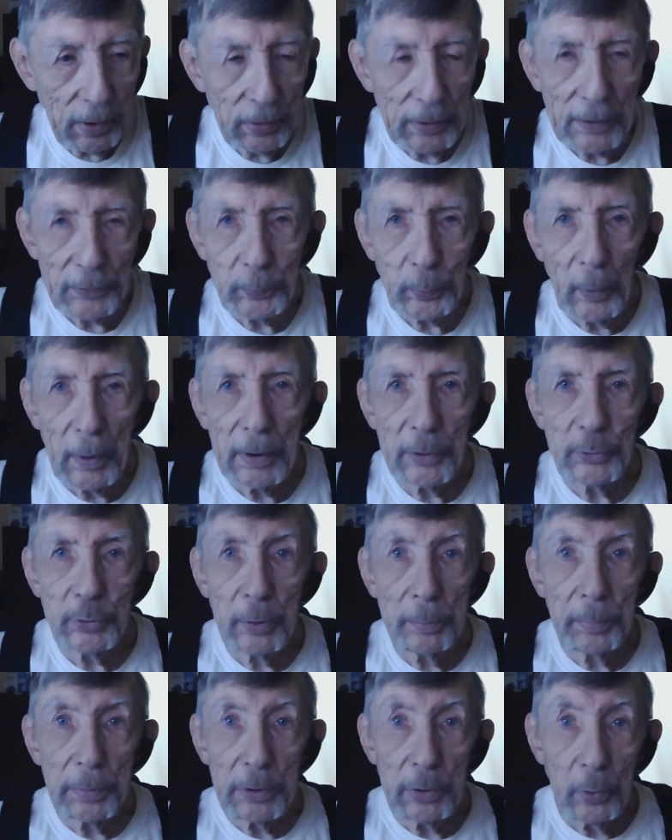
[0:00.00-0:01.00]
That's what I
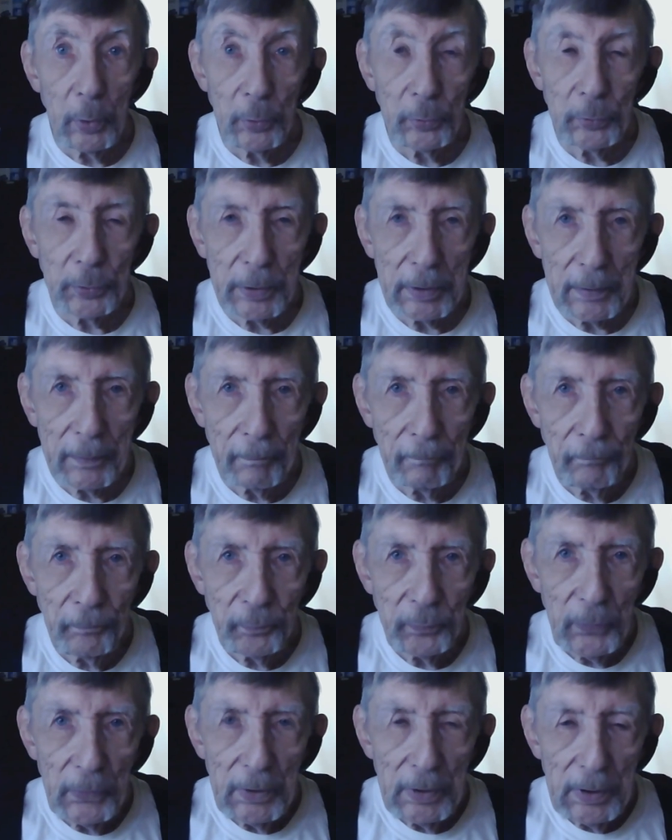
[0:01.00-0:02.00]
should be using.
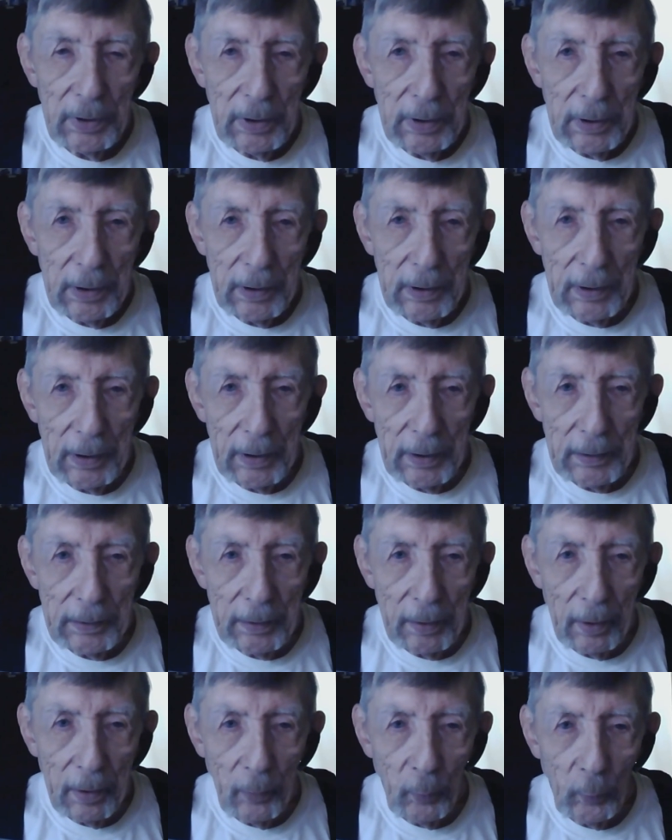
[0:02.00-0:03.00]
And
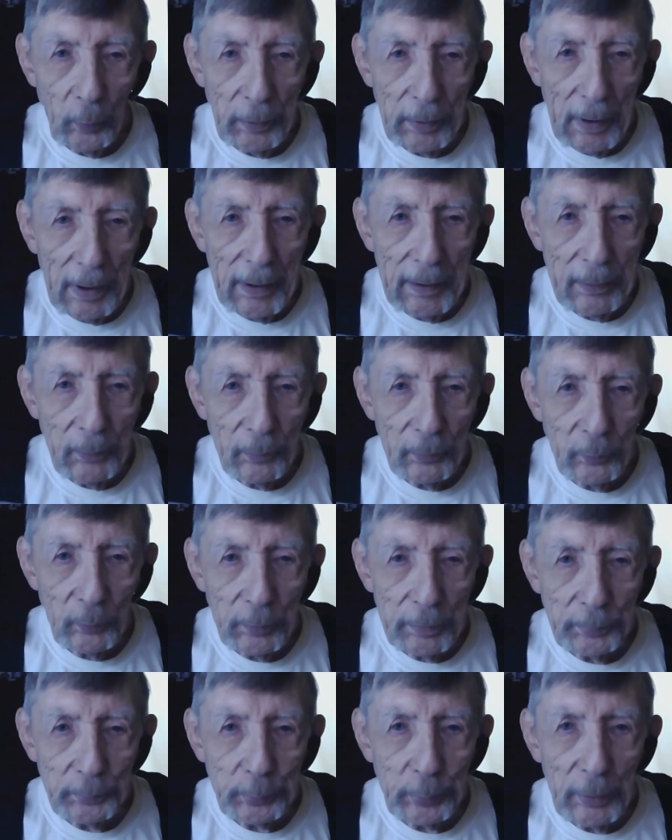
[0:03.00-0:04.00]
when I
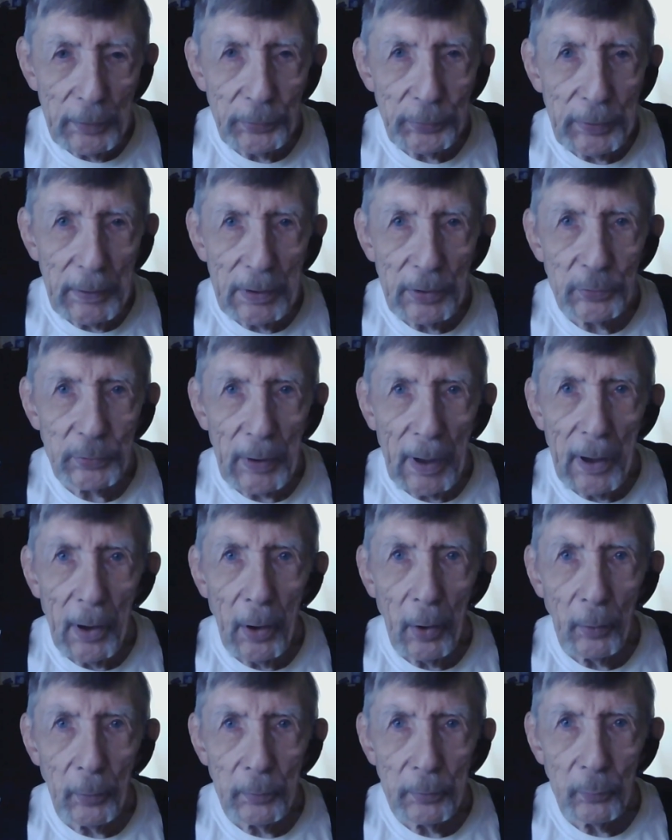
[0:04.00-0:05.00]
would print things
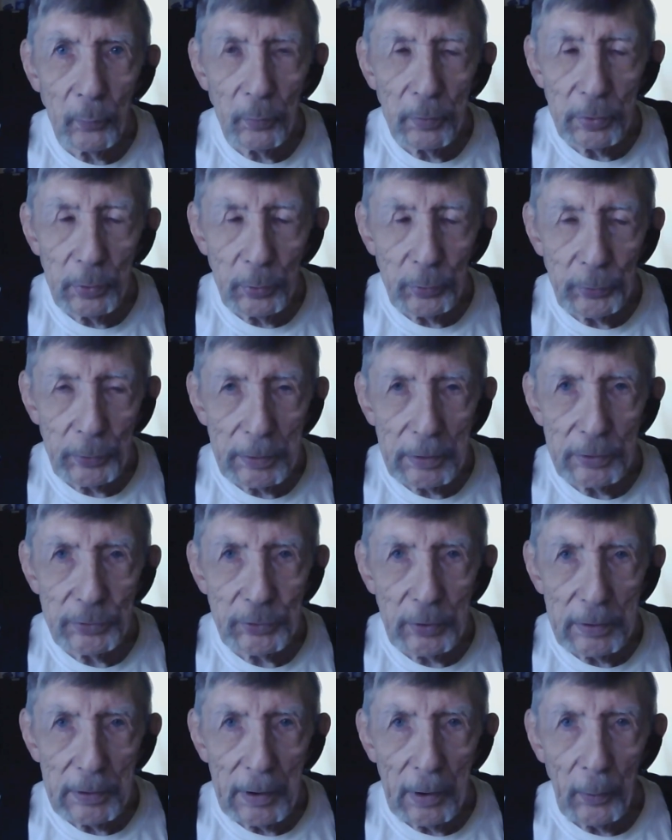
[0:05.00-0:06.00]
out using the
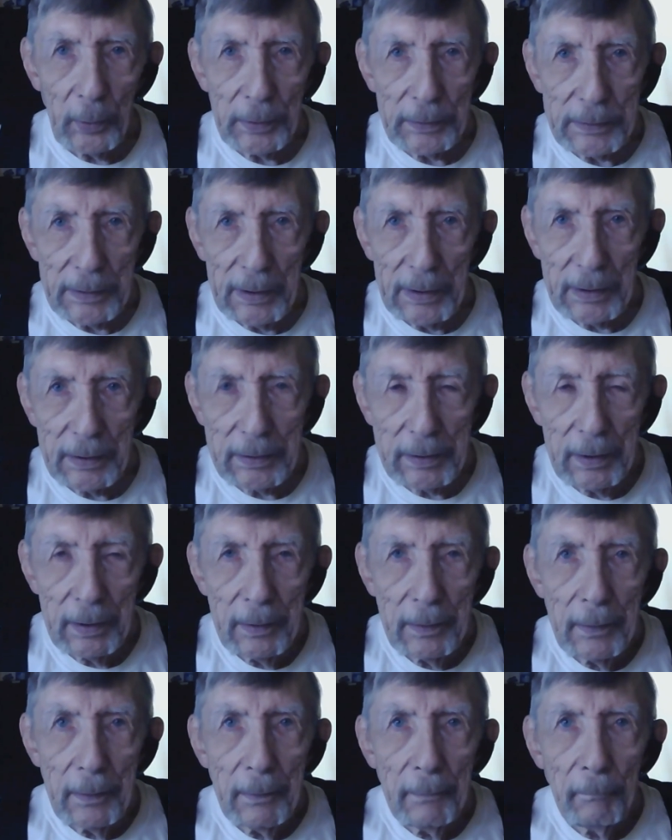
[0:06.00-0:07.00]
generic ink,
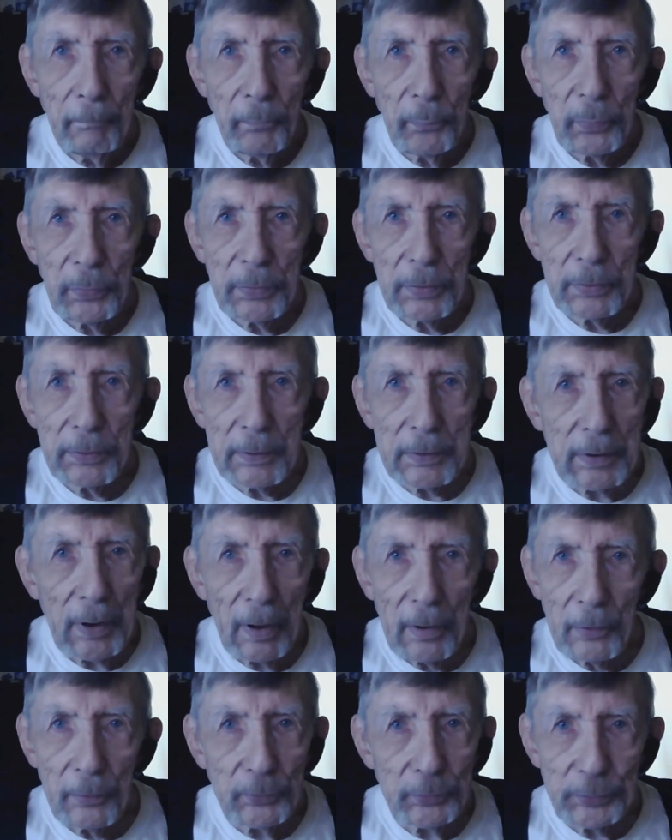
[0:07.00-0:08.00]
the
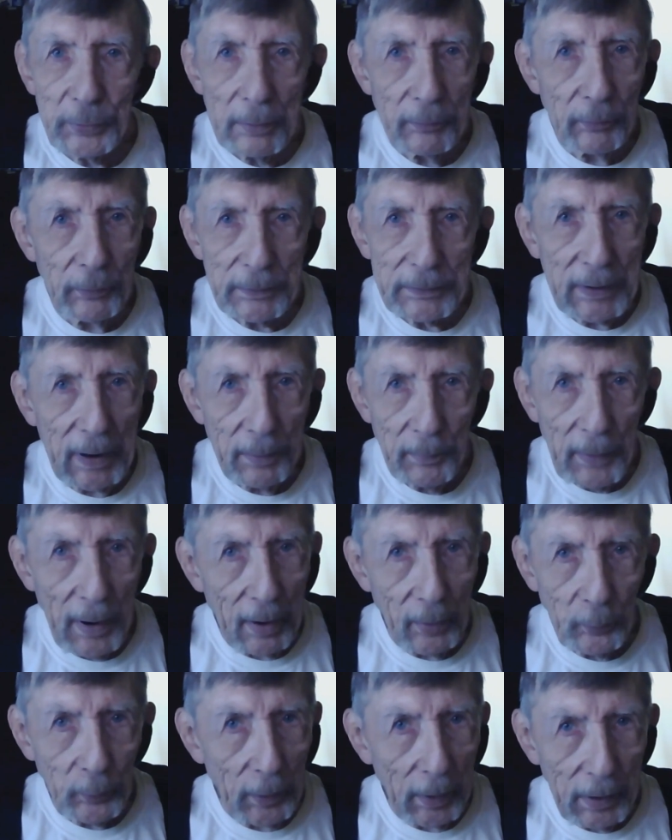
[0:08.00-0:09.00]
colors never came
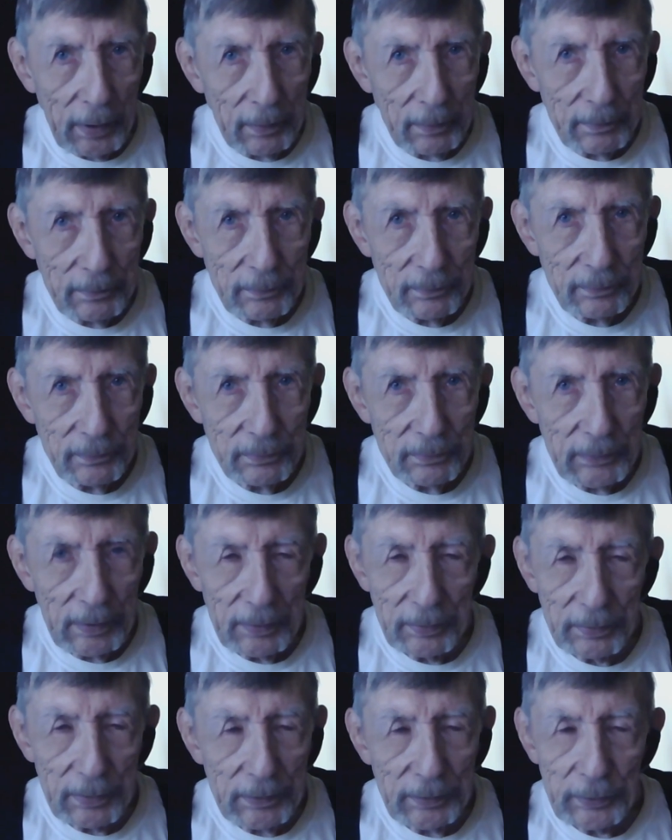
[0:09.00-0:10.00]
out right.
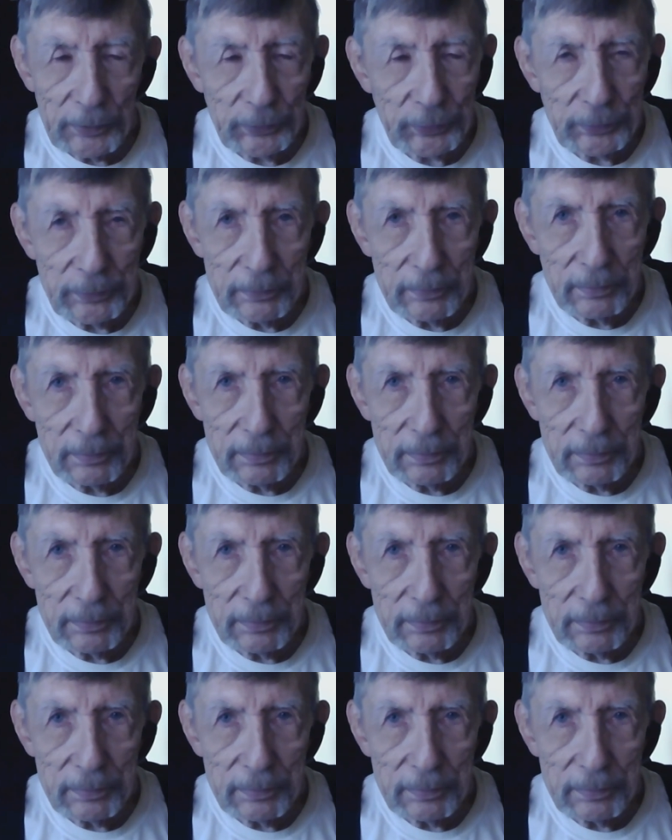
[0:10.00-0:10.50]
They just,